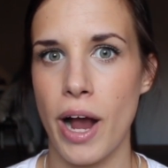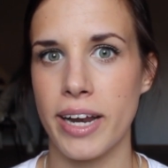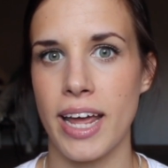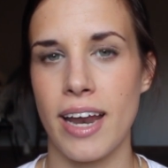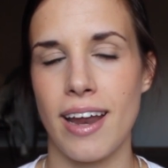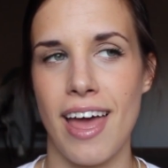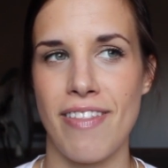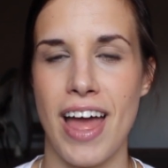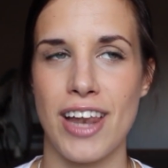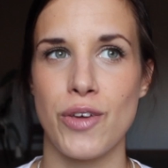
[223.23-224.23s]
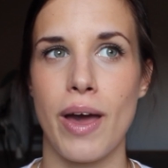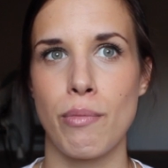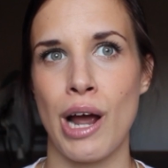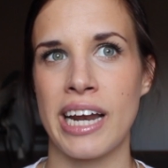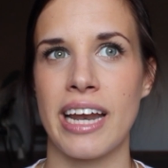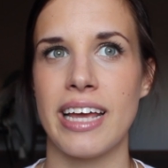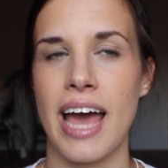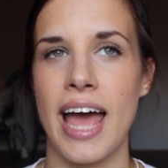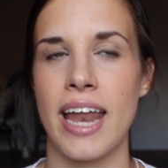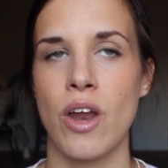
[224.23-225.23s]
pregnant and then you get pregnant
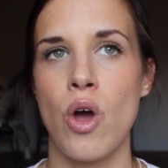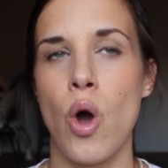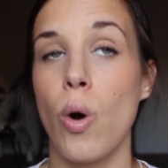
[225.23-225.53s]
again,